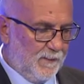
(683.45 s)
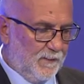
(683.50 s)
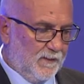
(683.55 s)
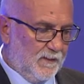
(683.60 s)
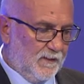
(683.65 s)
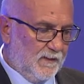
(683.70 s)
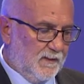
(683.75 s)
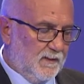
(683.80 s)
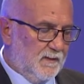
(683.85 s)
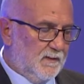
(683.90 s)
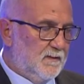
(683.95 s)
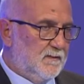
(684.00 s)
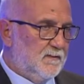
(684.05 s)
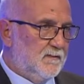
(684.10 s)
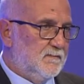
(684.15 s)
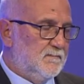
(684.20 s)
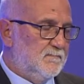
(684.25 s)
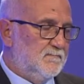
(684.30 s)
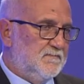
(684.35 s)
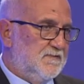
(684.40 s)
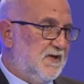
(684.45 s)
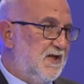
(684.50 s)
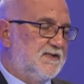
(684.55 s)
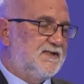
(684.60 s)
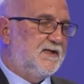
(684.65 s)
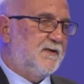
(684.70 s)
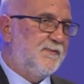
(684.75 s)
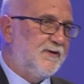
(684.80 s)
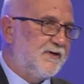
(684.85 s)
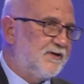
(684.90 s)
have specific
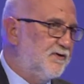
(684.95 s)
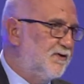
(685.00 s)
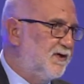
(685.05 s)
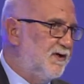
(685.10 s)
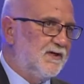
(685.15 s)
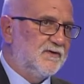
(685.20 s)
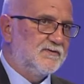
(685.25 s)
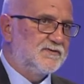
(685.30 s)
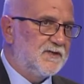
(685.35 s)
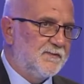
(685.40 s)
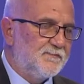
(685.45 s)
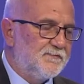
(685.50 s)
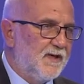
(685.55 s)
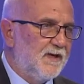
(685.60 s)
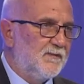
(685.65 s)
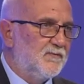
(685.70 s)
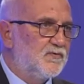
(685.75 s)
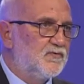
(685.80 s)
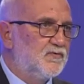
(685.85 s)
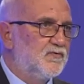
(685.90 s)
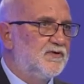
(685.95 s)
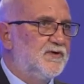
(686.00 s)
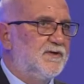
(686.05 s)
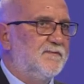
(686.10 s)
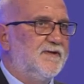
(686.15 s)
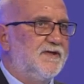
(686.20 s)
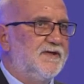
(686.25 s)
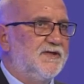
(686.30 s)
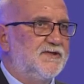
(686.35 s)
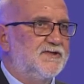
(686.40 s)
benefits vis-à-vis
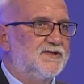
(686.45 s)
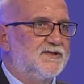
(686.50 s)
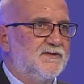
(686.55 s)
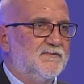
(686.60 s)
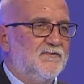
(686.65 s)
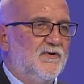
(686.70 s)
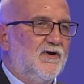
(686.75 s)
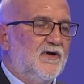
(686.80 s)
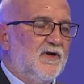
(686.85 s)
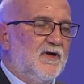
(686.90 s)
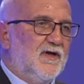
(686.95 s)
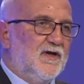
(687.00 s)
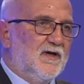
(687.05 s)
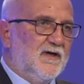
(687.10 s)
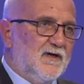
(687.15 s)
survival or